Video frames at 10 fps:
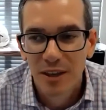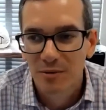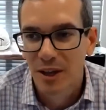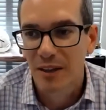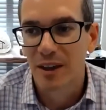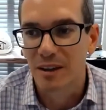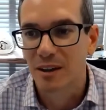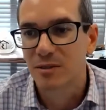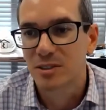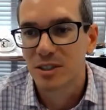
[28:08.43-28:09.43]
I think I've had that
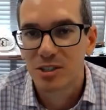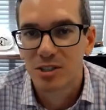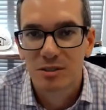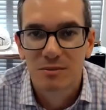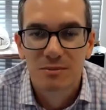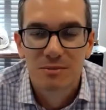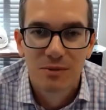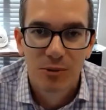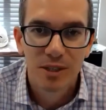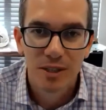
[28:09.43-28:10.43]
conversation
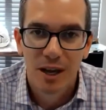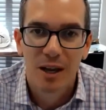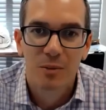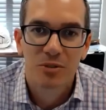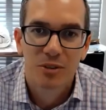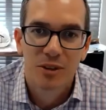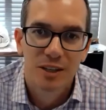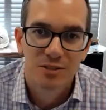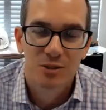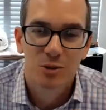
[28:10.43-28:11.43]
3 times in the
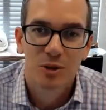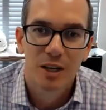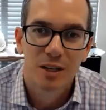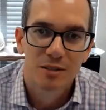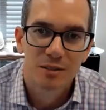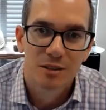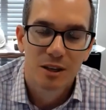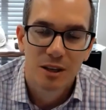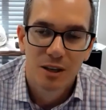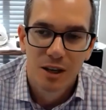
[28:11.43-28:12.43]
last 2 days.
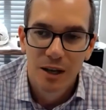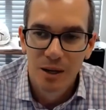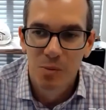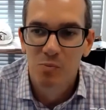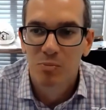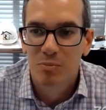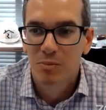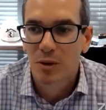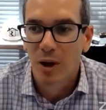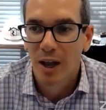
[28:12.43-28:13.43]

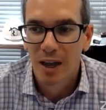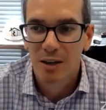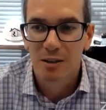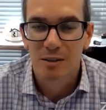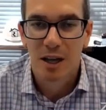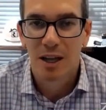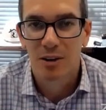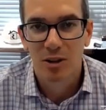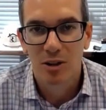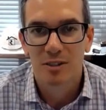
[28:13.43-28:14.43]
You know, I
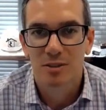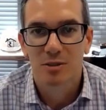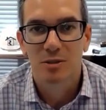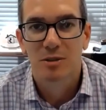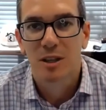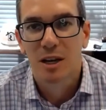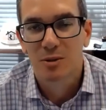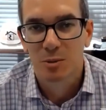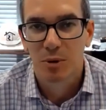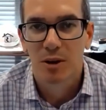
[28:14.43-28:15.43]
had a lawsuit that I
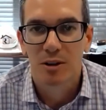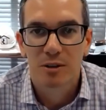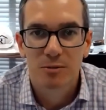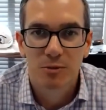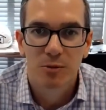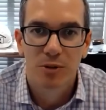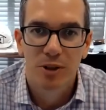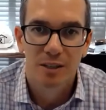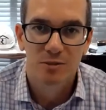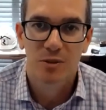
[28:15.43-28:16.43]
was a part of over the
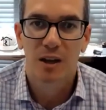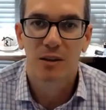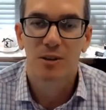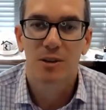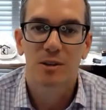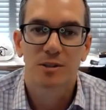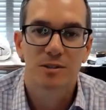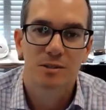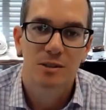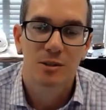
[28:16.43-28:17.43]
last 5
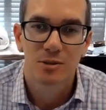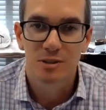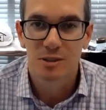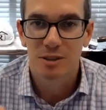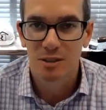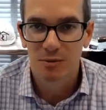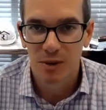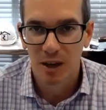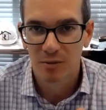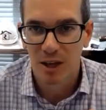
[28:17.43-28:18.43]
years. It was a
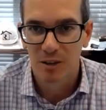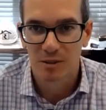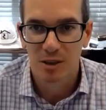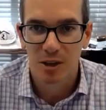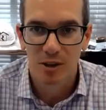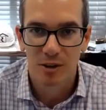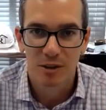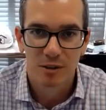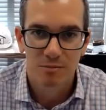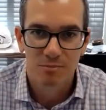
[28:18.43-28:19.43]

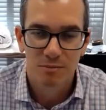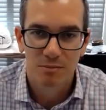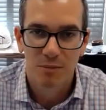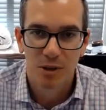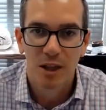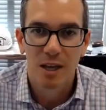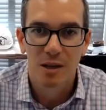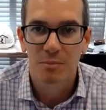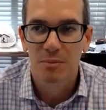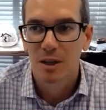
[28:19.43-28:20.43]
$65,000
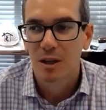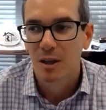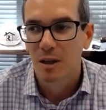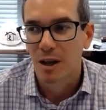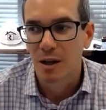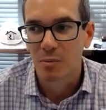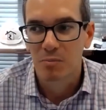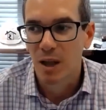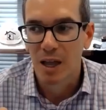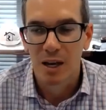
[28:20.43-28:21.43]
claim.
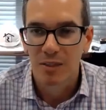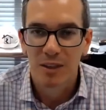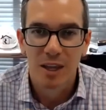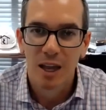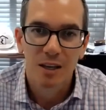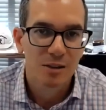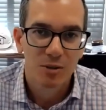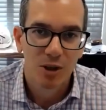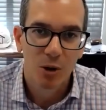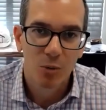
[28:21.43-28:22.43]
And at the end,
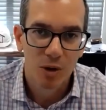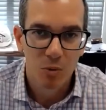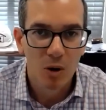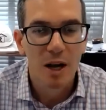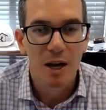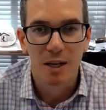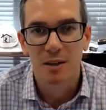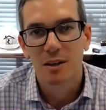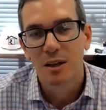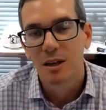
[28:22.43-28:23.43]
even though we
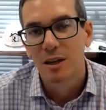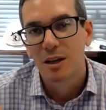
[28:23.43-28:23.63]
won,